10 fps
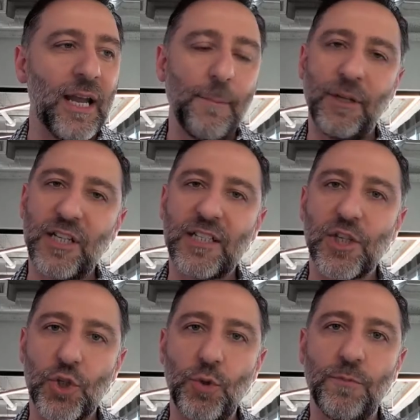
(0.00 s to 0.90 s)
But just
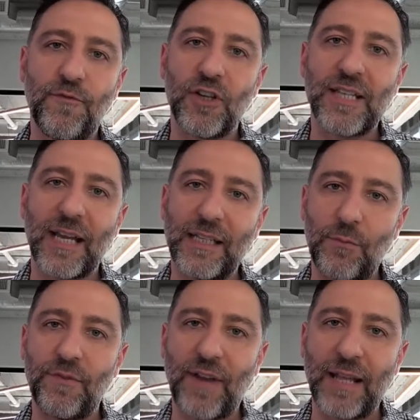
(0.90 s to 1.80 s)
assume for a second that
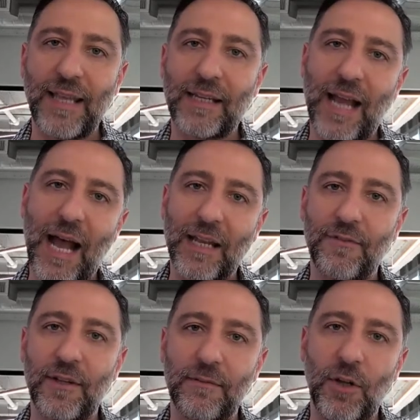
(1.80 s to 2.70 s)
we've got that kind of,
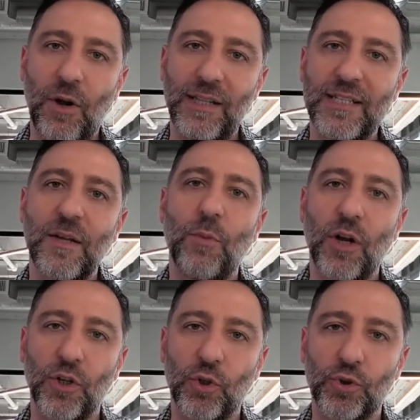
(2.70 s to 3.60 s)
at least somewhat
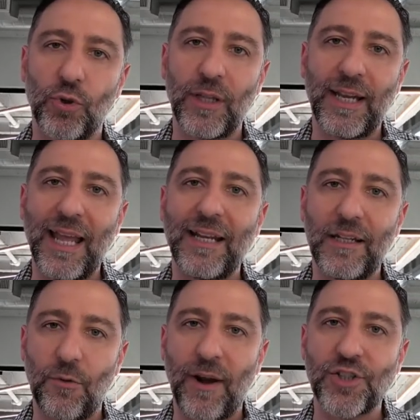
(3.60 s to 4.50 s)
under control and headed
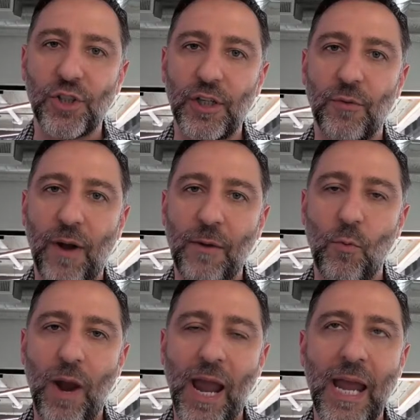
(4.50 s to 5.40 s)
directionally in the right
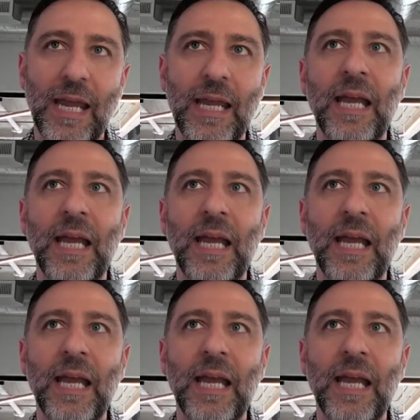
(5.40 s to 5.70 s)
way.